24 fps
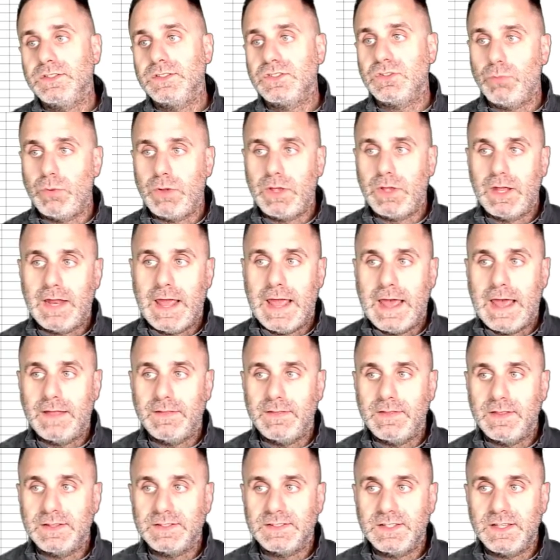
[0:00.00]
So we could
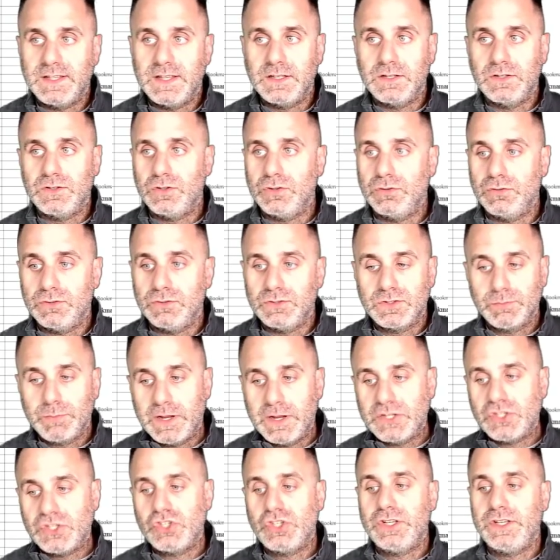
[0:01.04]
add this into
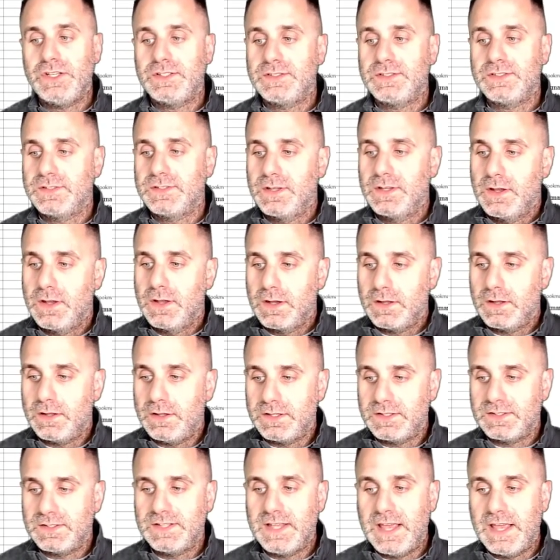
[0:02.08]
spreadsheets,
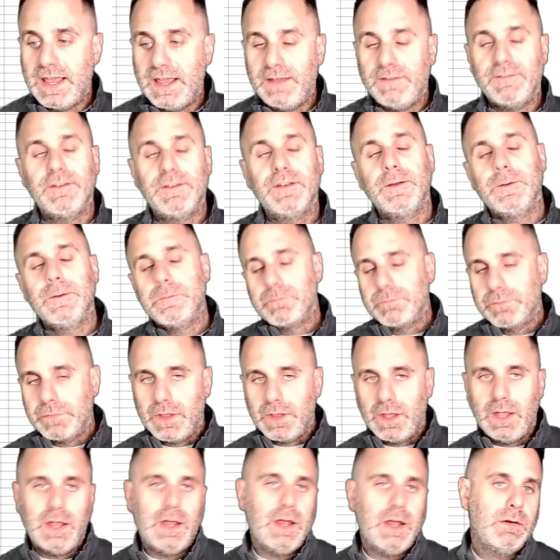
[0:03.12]
click save,
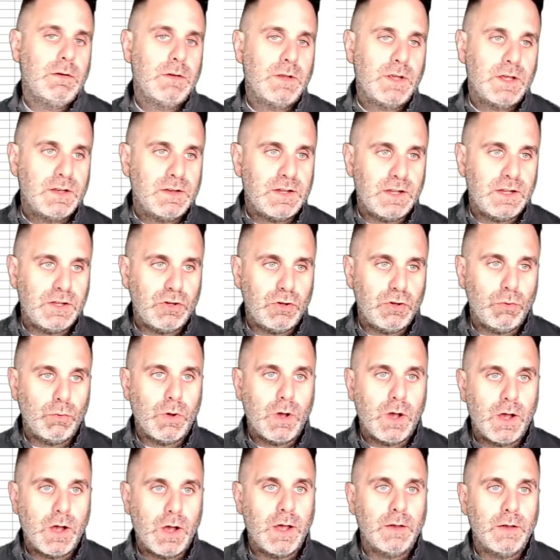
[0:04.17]
and continue
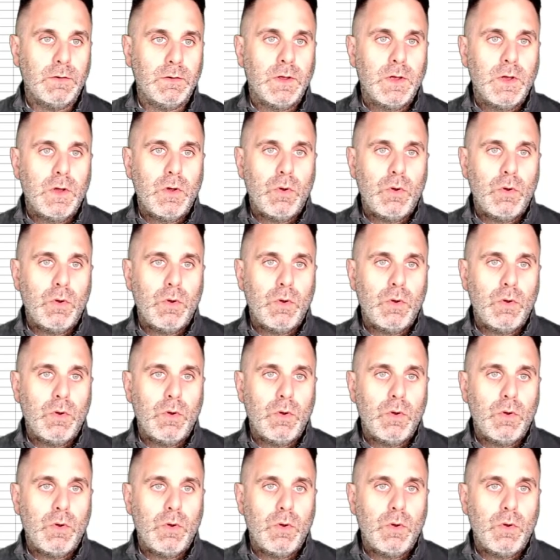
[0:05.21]
on.